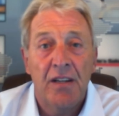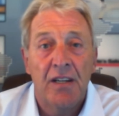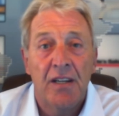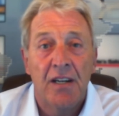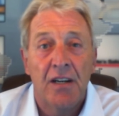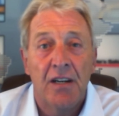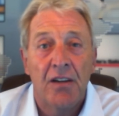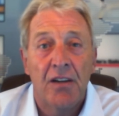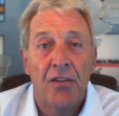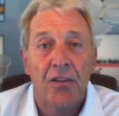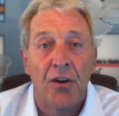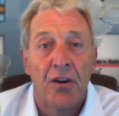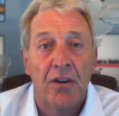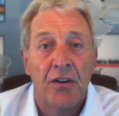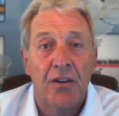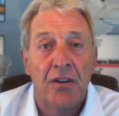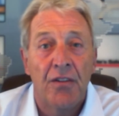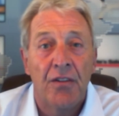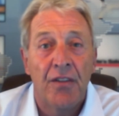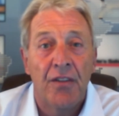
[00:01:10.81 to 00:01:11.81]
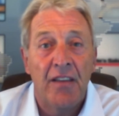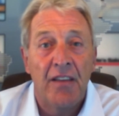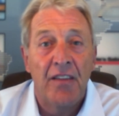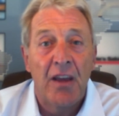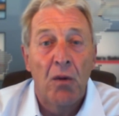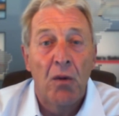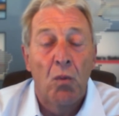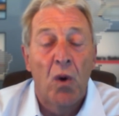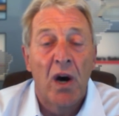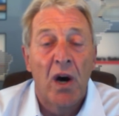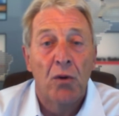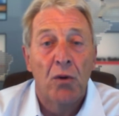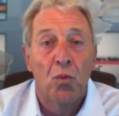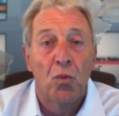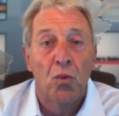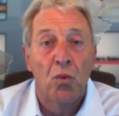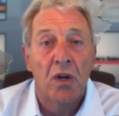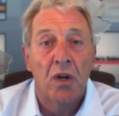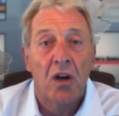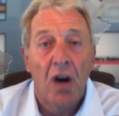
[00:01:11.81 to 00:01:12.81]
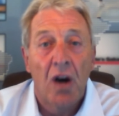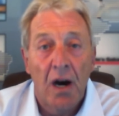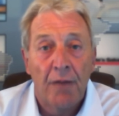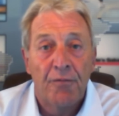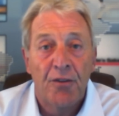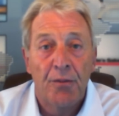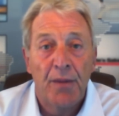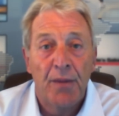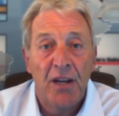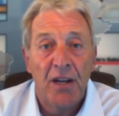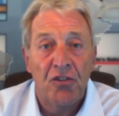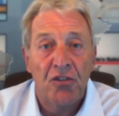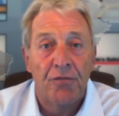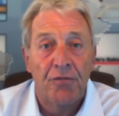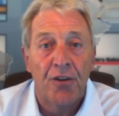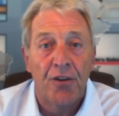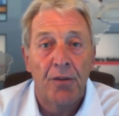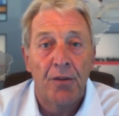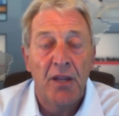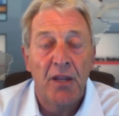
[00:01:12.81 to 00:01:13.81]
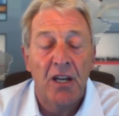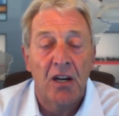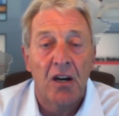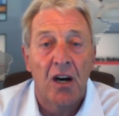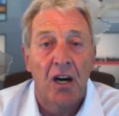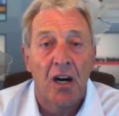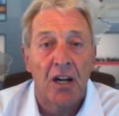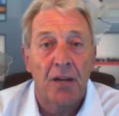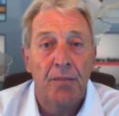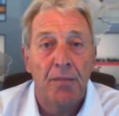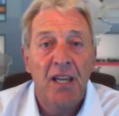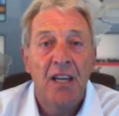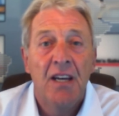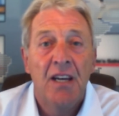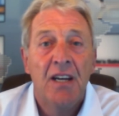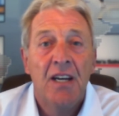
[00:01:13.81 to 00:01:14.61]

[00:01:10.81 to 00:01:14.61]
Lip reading: They want confirmation from the economy.